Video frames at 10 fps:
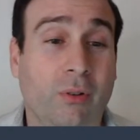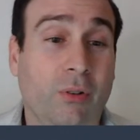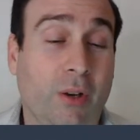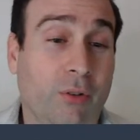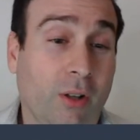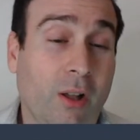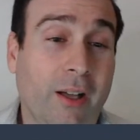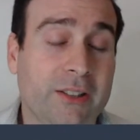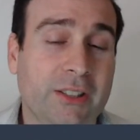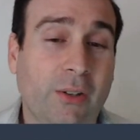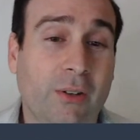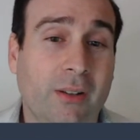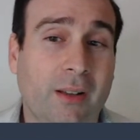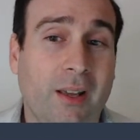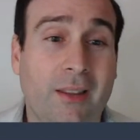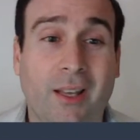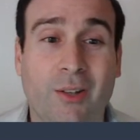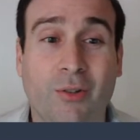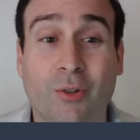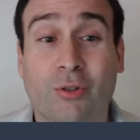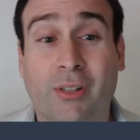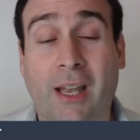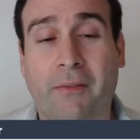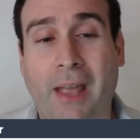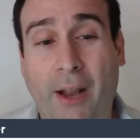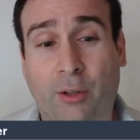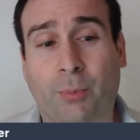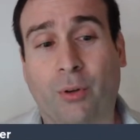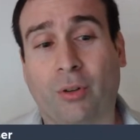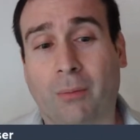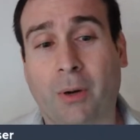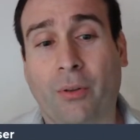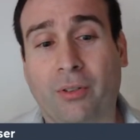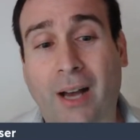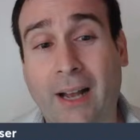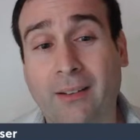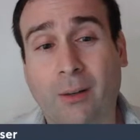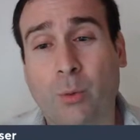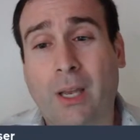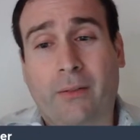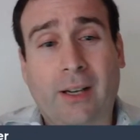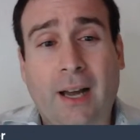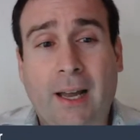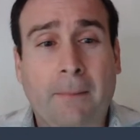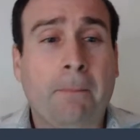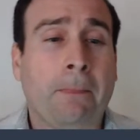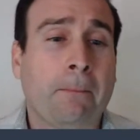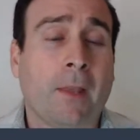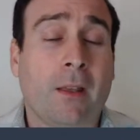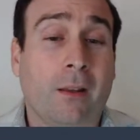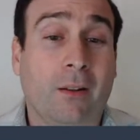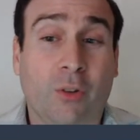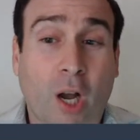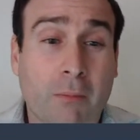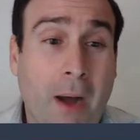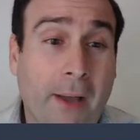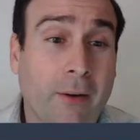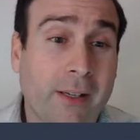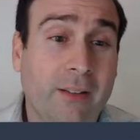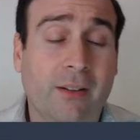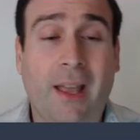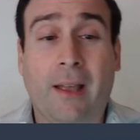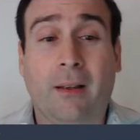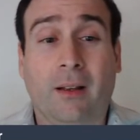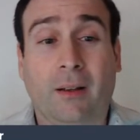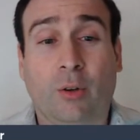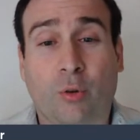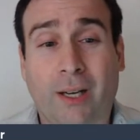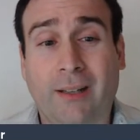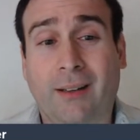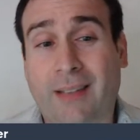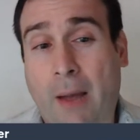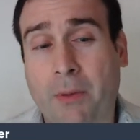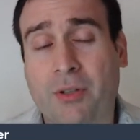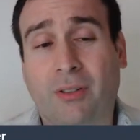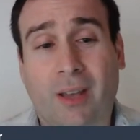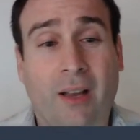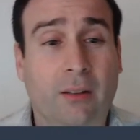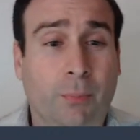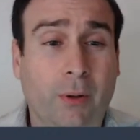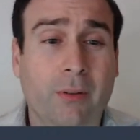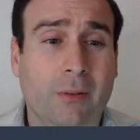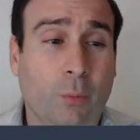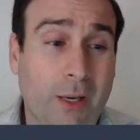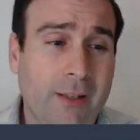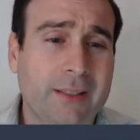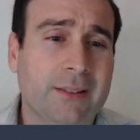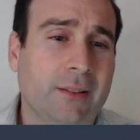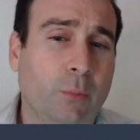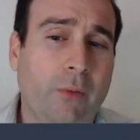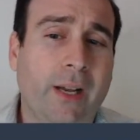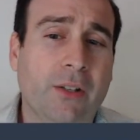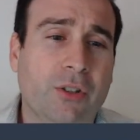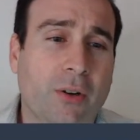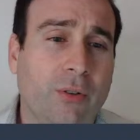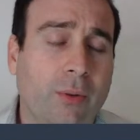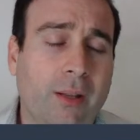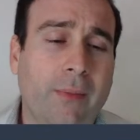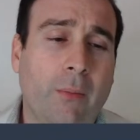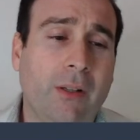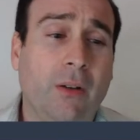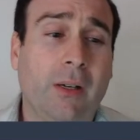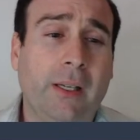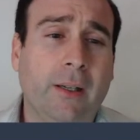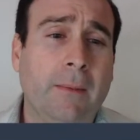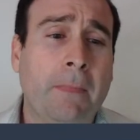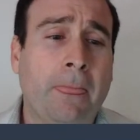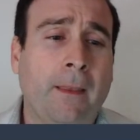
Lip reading: there's a lawsuit, and then you usually have experts on both sides. Like we have a guy, Doug Miner, he's an credit damages expert witness, and we've got shows with him that we do in here.